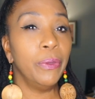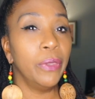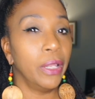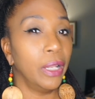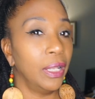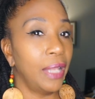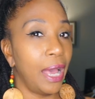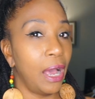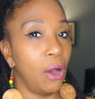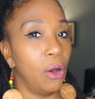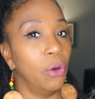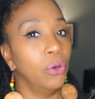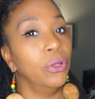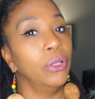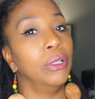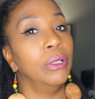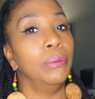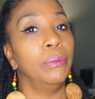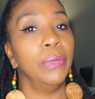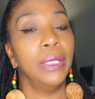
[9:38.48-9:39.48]
that are a lot older
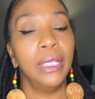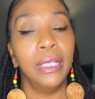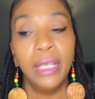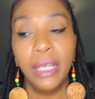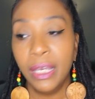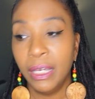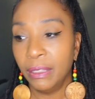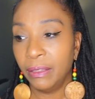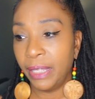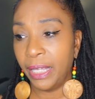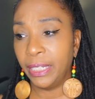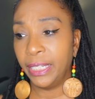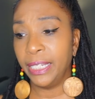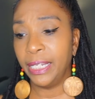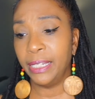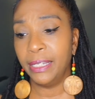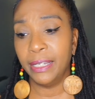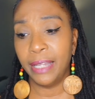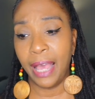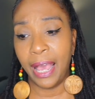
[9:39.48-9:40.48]
than me that did
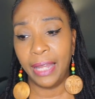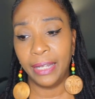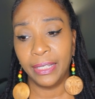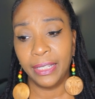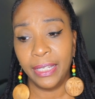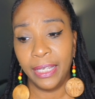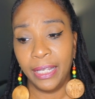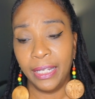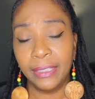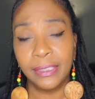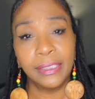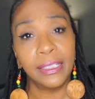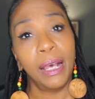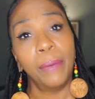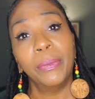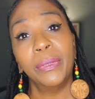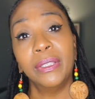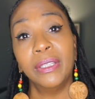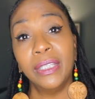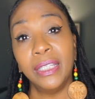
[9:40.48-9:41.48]
not get some
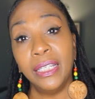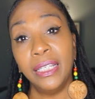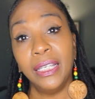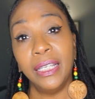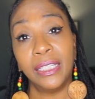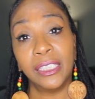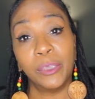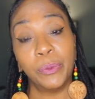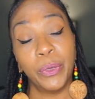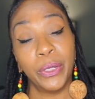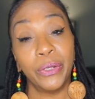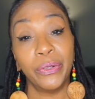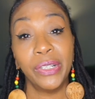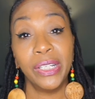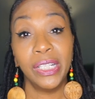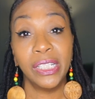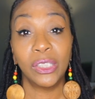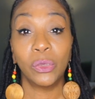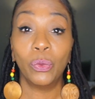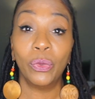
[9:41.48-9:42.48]
of the
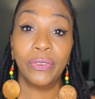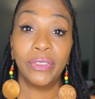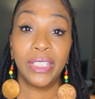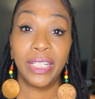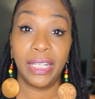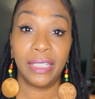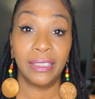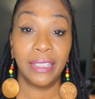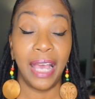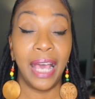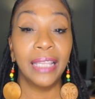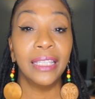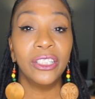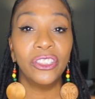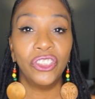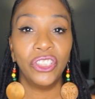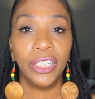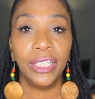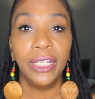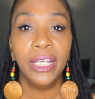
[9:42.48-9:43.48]
experience with
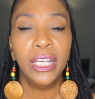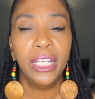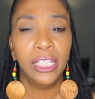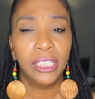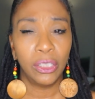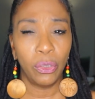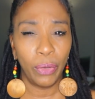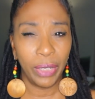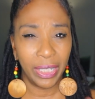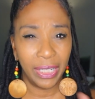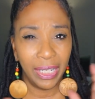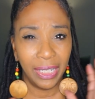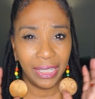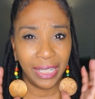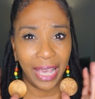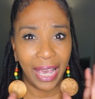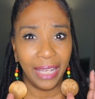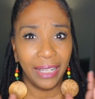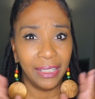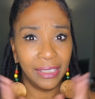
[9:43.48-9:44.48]
technology. So it, it
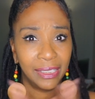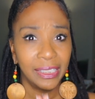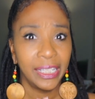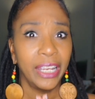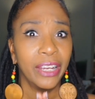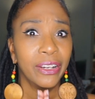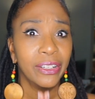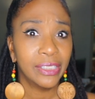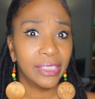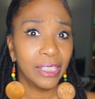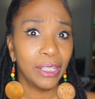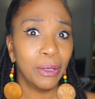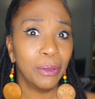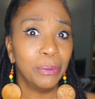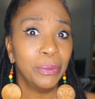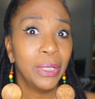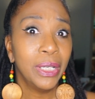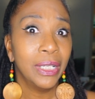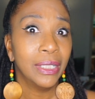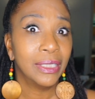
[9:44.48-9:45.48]
kind of scares them
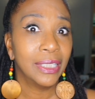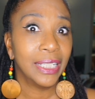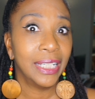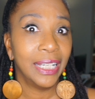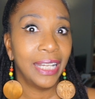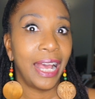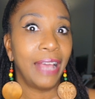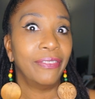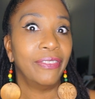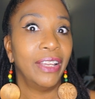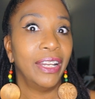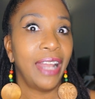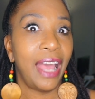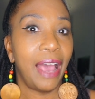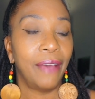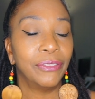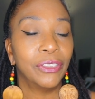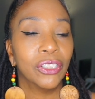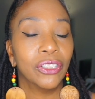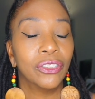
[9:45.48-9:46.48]
to get out there and have
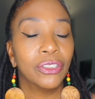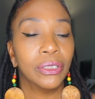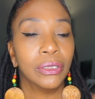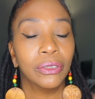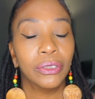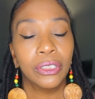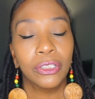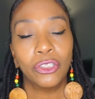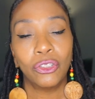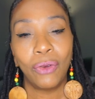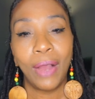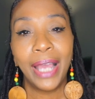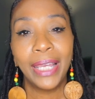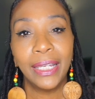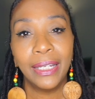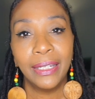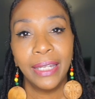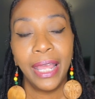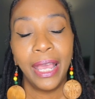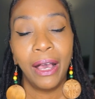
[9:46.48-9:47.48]
to, to try it
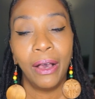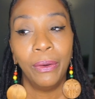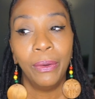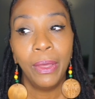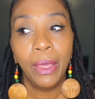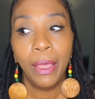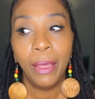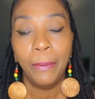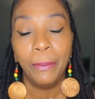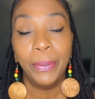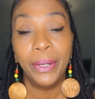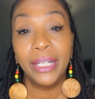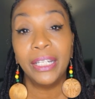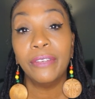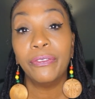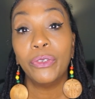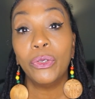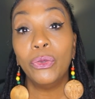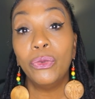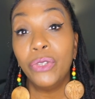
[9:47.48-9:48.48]
now. But if
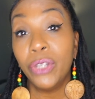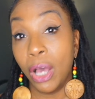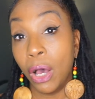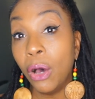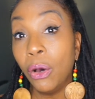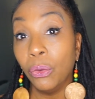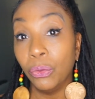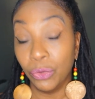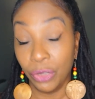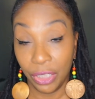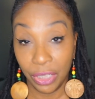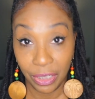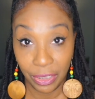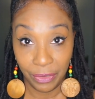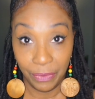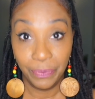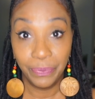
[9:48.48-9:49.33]
you don't,